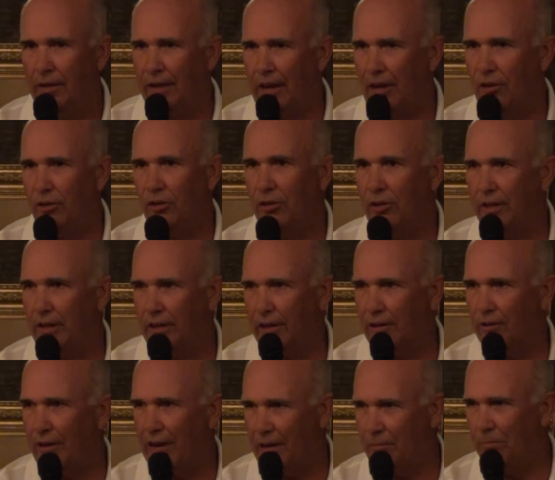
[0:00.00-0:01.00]
not only
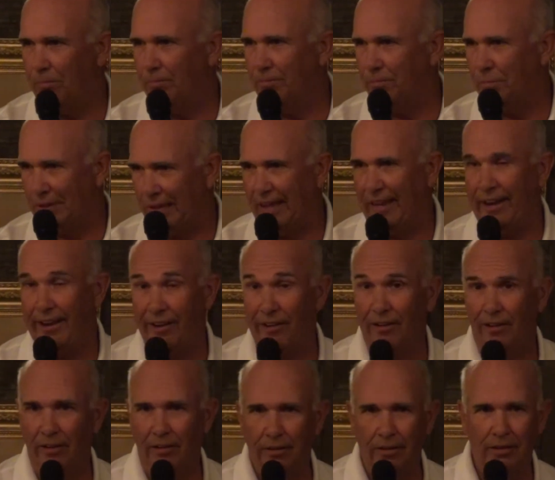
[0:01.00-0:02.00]
a great
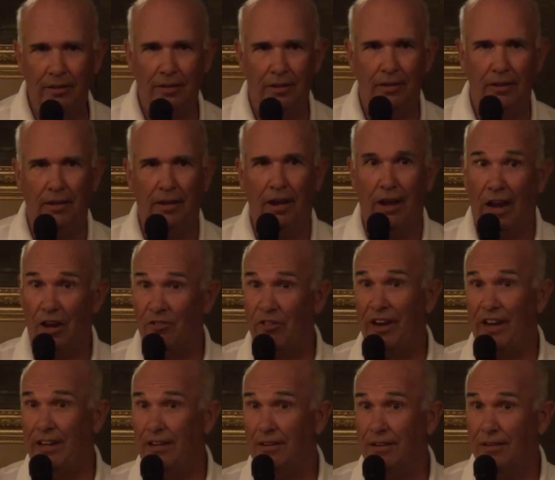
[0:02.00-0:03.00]
player, a
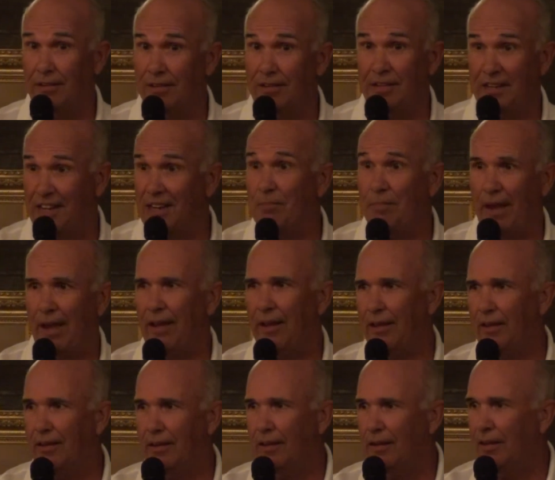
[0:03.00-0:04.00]
great
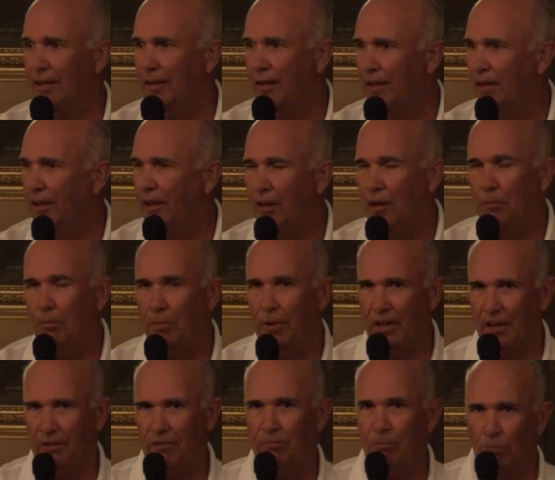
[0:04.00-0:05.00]
teammate,
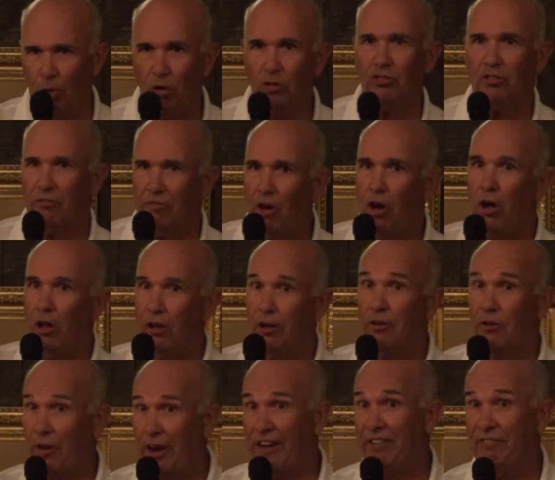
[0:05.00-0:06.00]
but most of
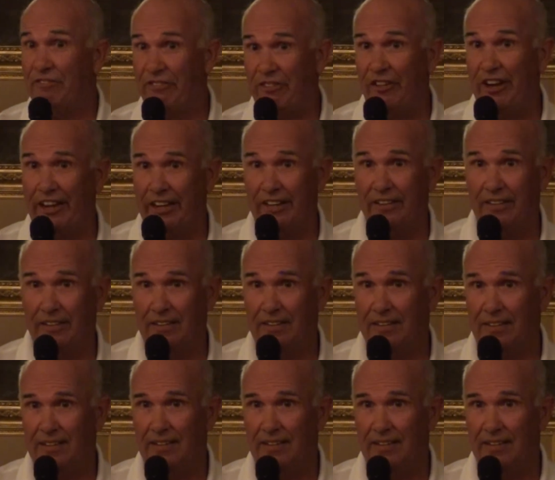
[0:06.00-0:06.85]
all, a great friend.